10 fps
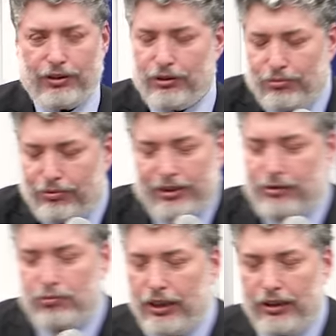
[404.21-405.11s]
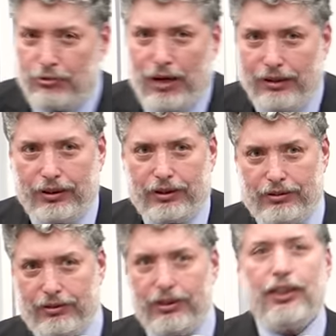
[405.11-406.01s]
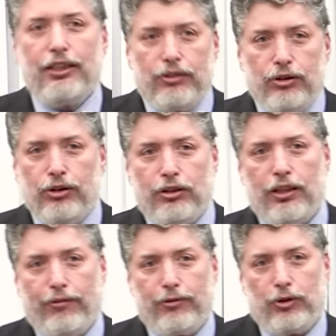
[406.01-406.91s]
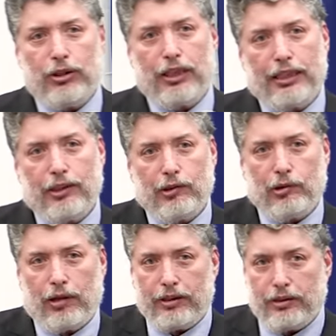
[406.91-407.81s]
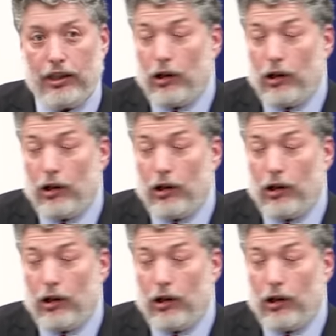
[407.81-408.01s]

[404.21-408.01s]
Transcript: It's really right there. The Jews suffered because they killed Christ.